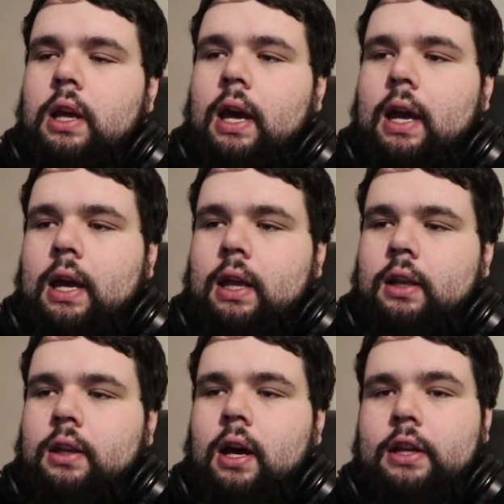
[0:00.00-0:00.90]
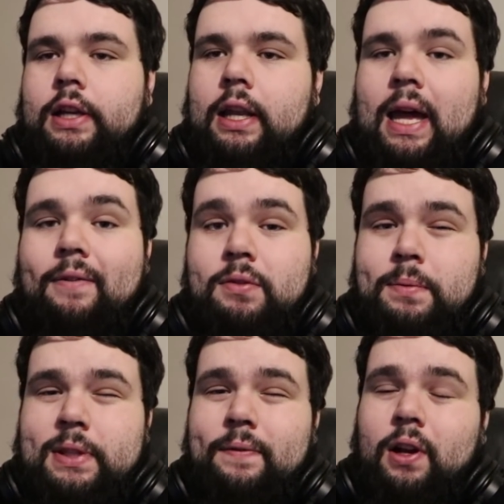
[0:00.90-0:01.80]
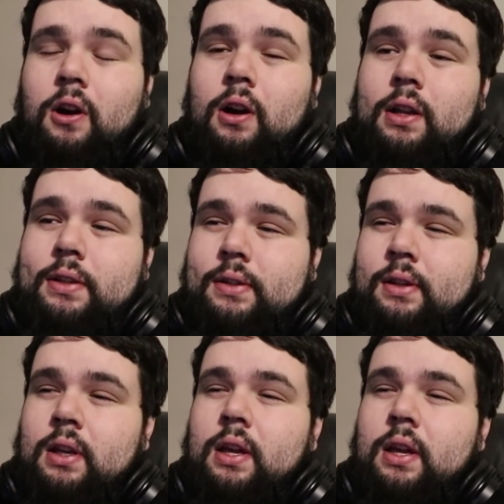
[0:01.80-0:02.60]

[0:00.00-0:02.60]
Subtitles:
and Dodge had to have a specific harness